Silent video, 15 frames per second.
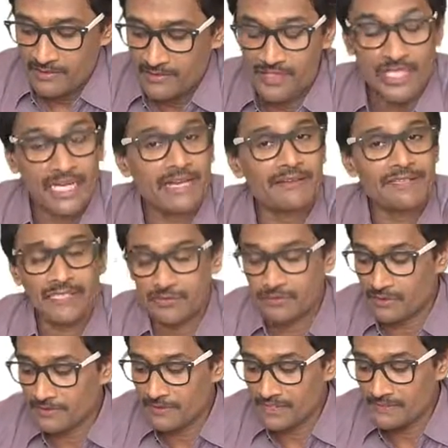derivative
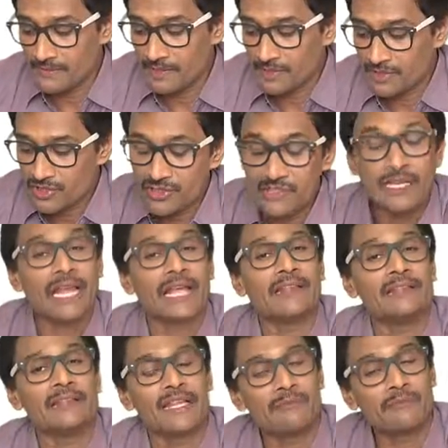of this function
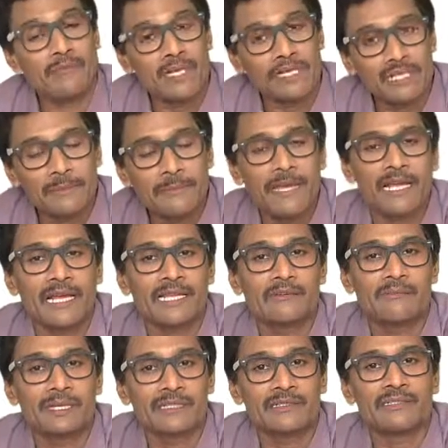and then multiply
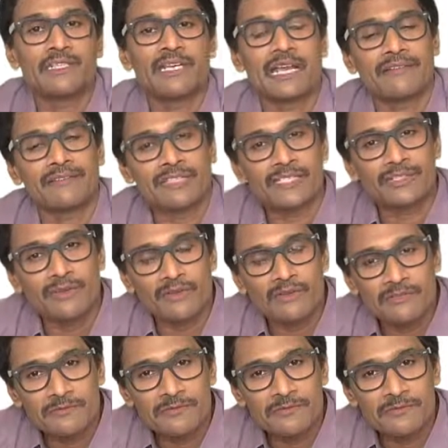it by the derivative of the